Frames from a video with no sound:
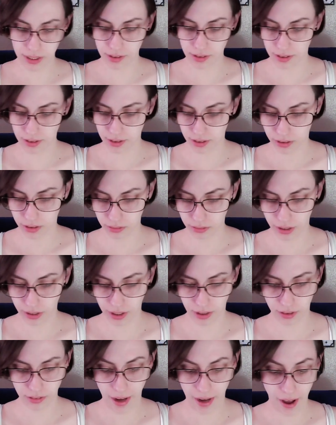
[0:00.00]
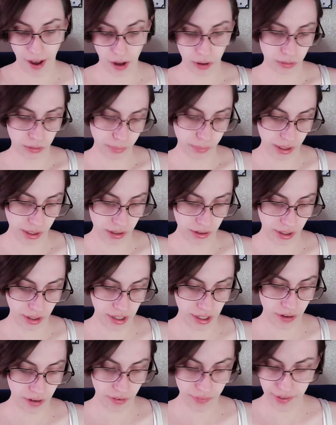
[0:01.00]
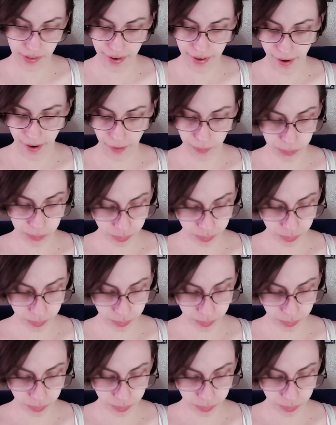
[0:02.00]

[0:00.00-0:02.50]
in the, like, now. Be in the here and the now.